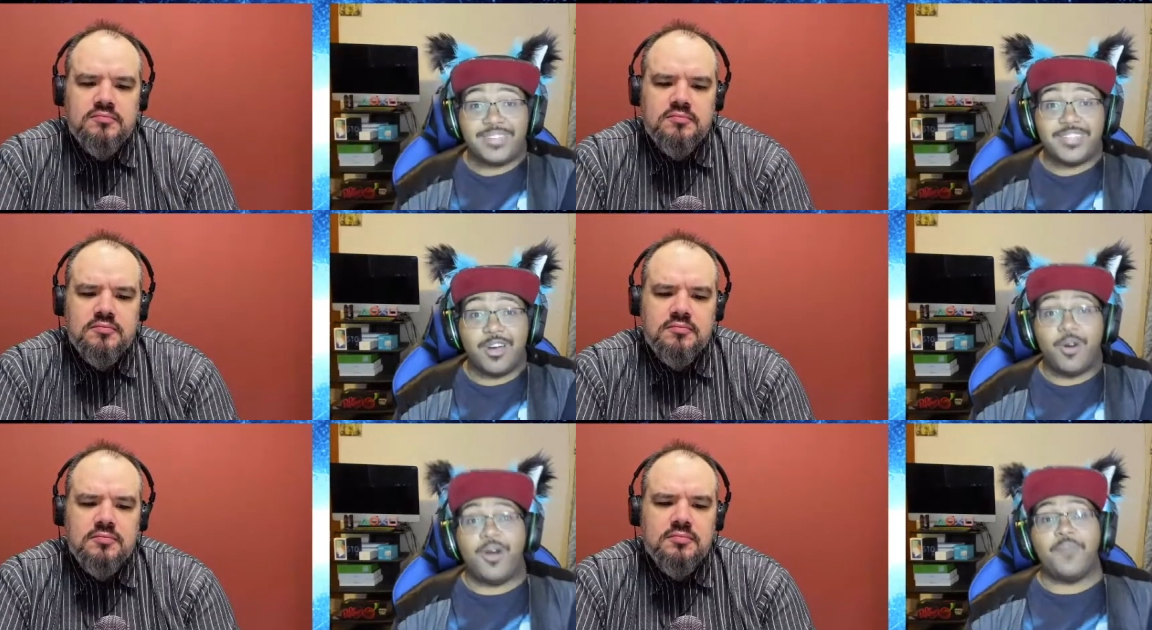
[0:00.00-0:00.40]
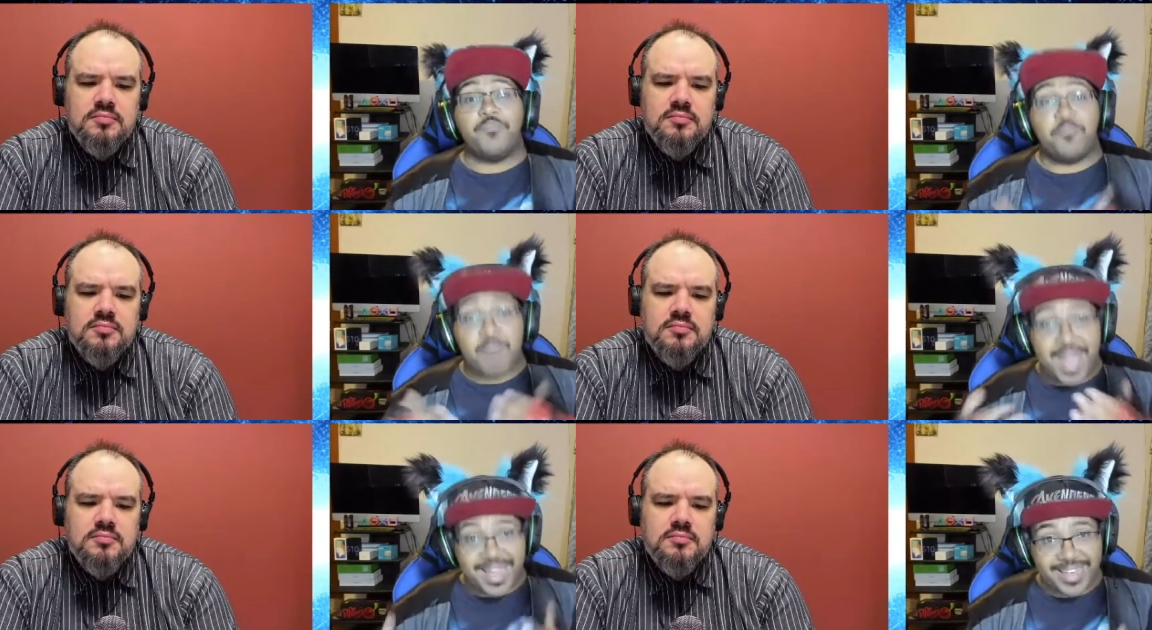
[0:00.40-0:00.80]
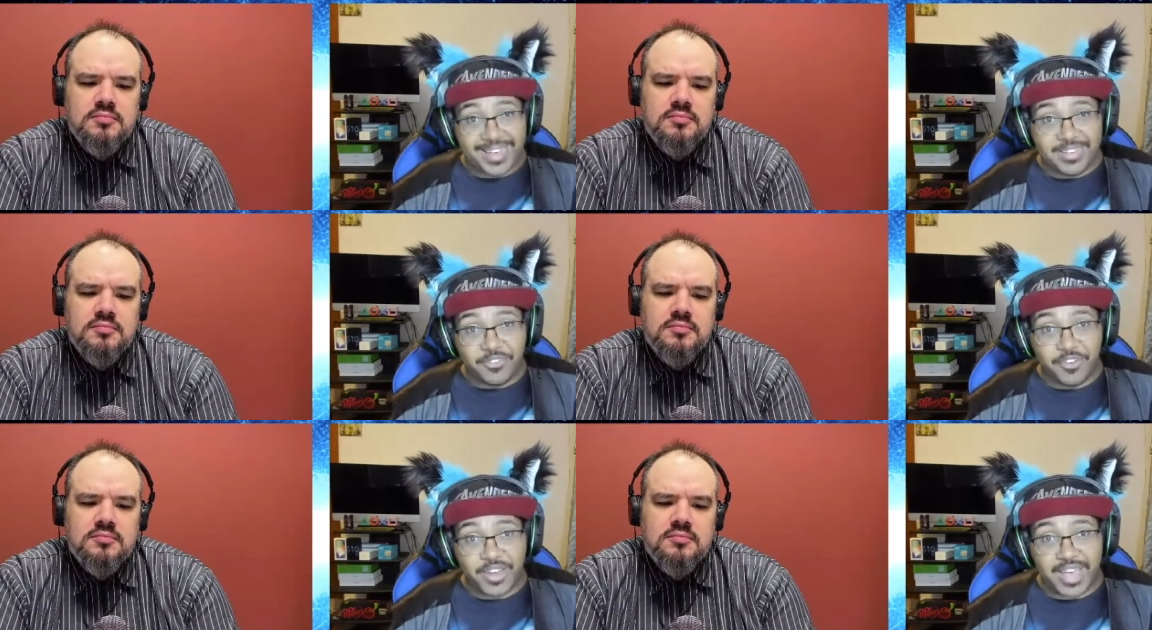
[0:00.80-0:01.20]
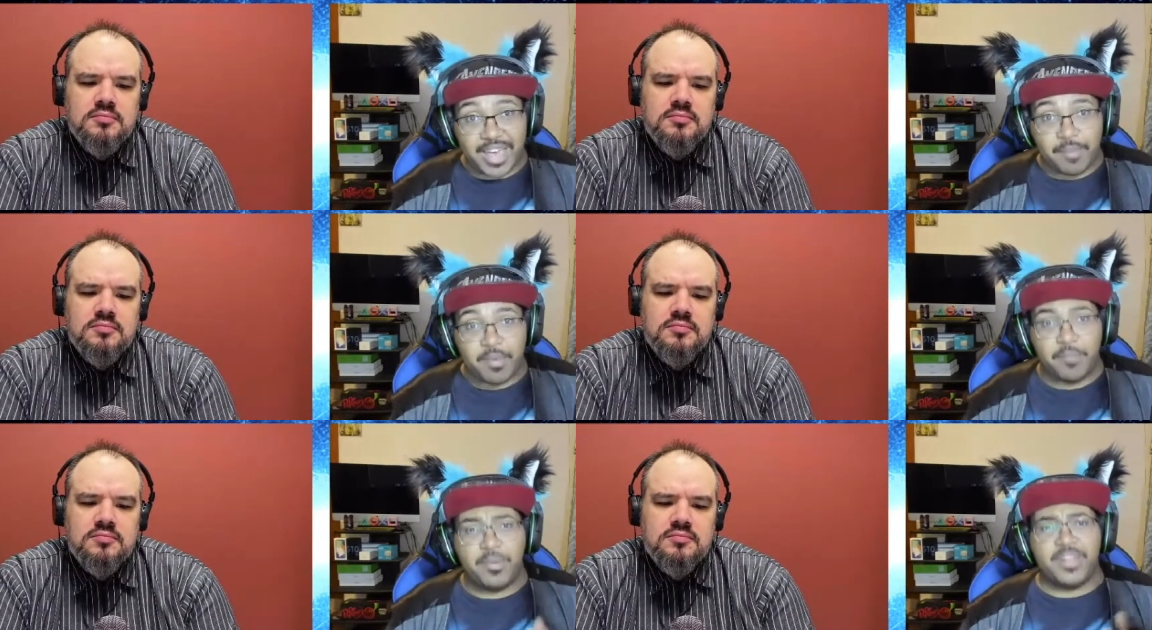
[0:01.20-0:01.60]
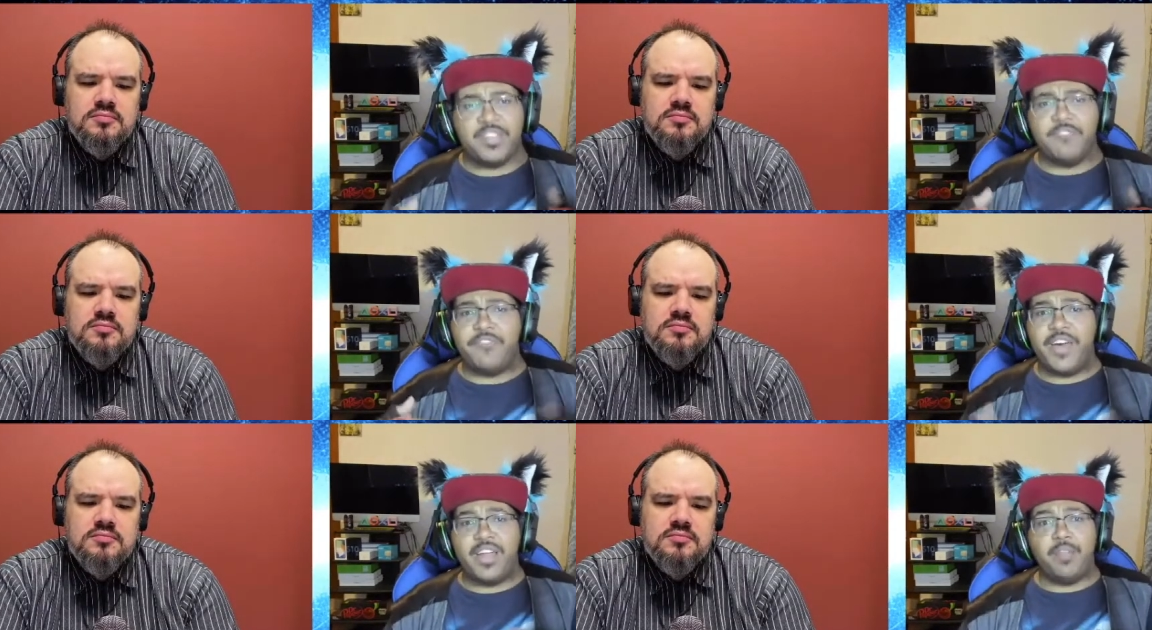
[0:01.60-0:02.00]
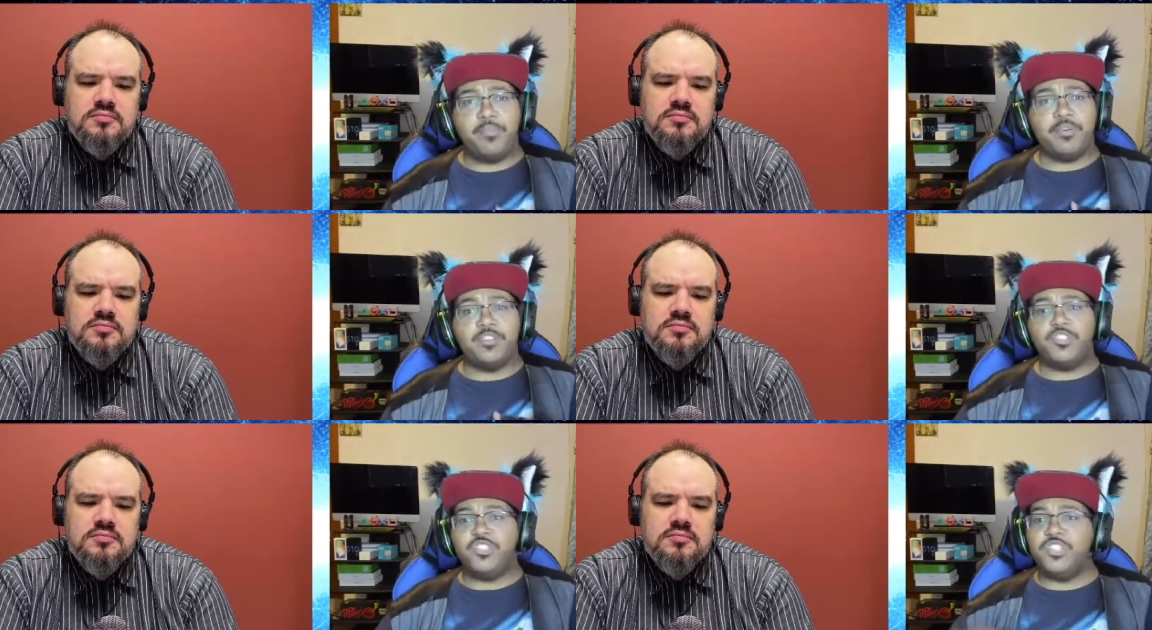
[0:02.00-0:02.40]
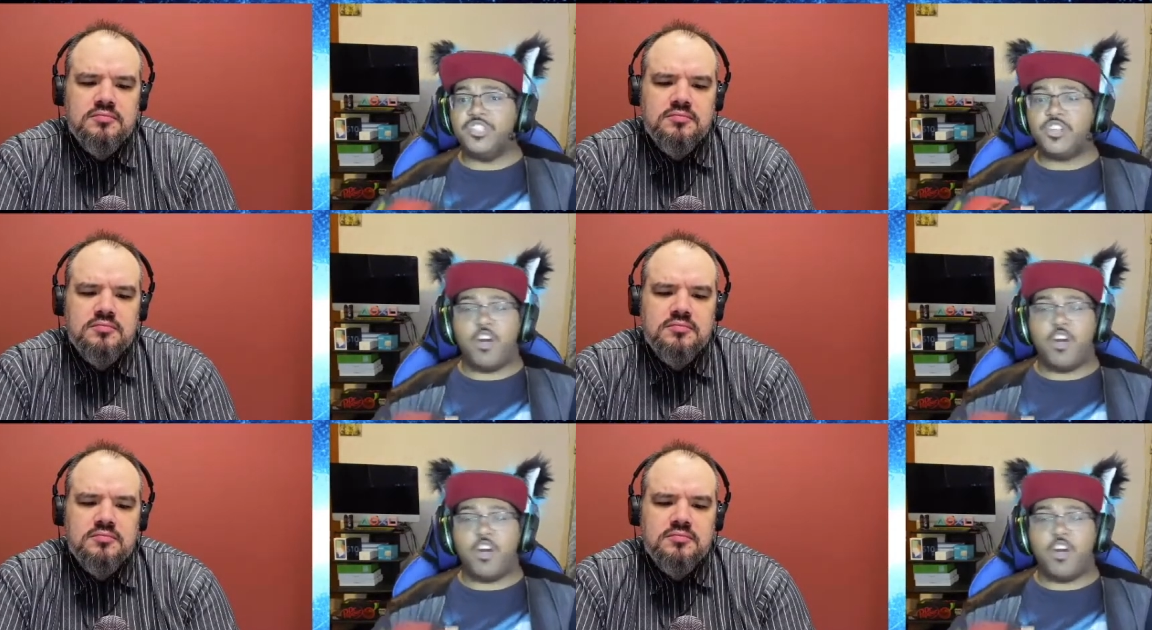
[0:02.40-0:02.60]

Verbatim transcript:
Speaker 1: So Mac is for gaming, but developers just